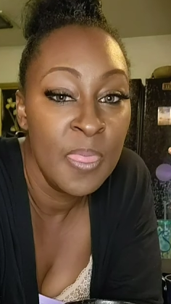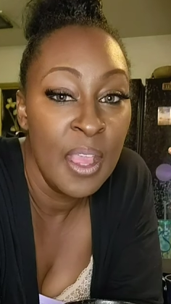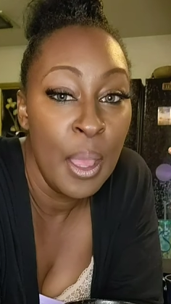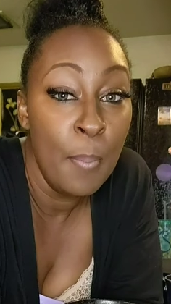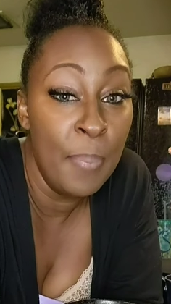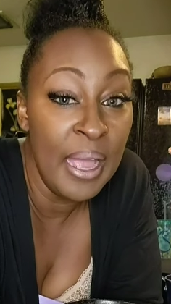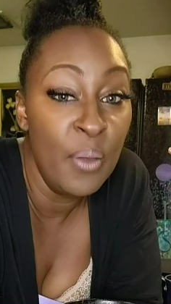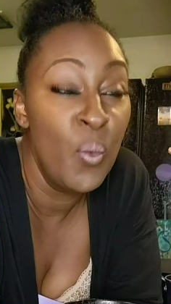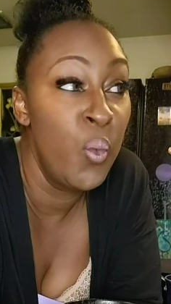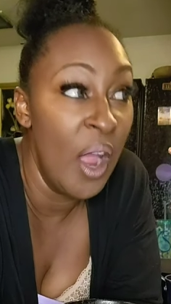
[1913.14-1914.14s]
But
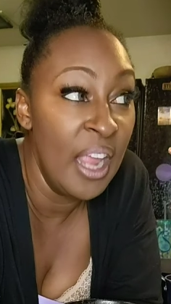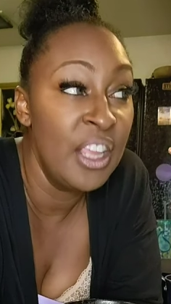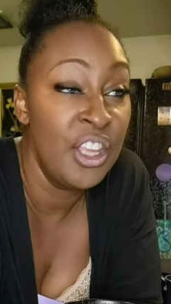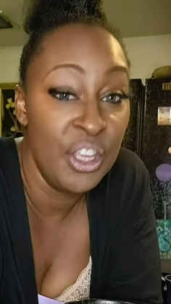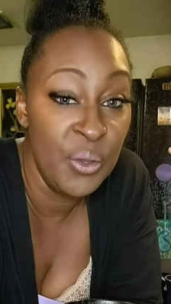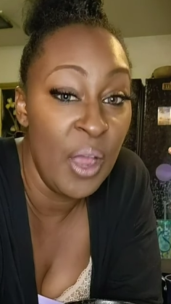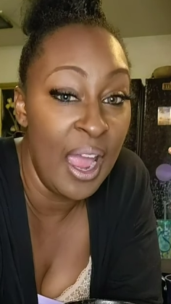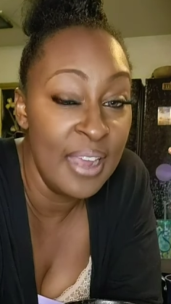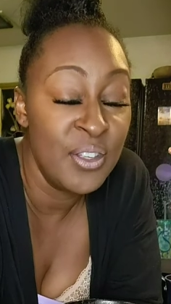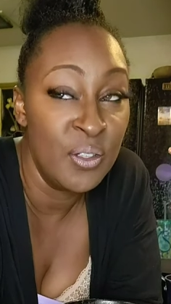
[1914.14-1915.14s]
what you guys
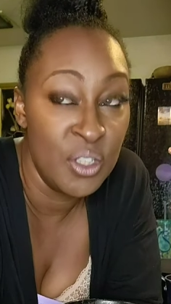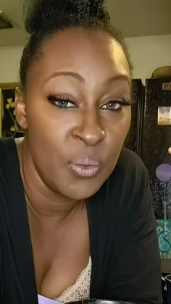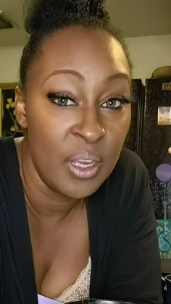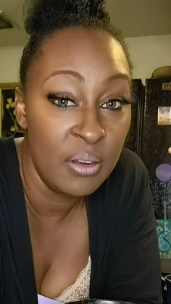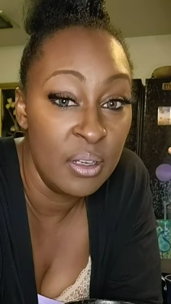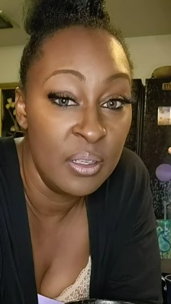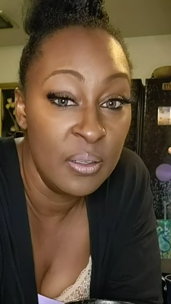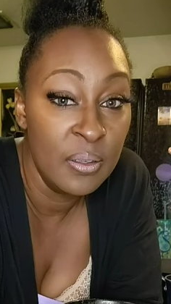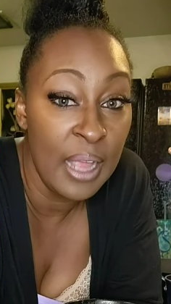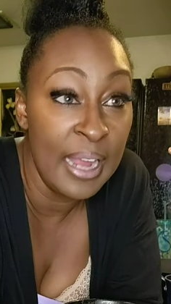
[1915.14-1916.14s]
are doing,
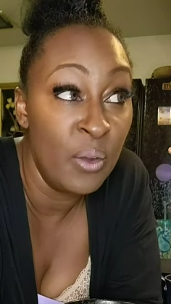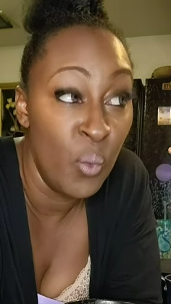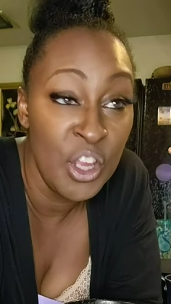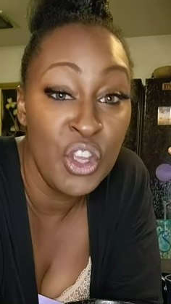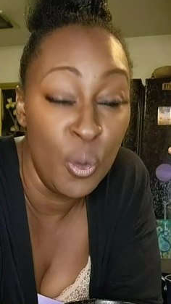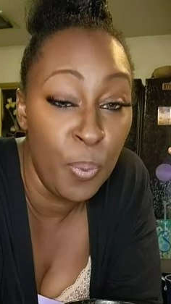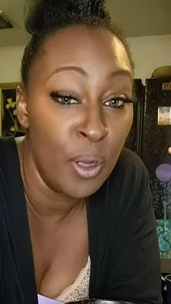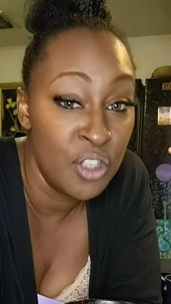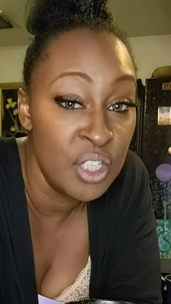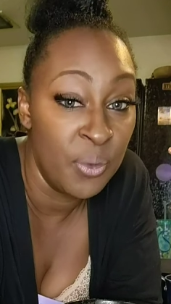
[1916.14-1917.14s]
like when you purchase
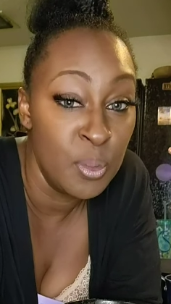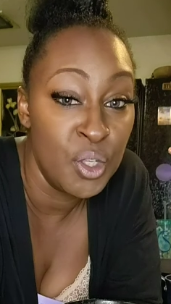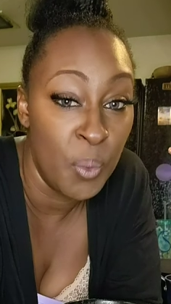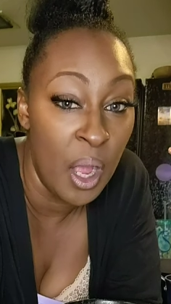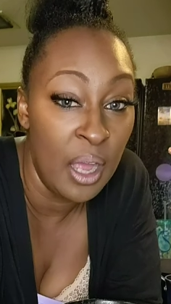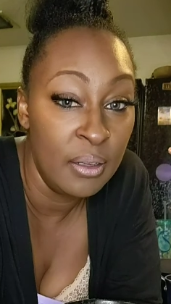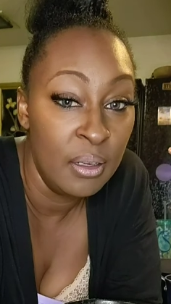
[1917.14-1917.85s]
from Charon,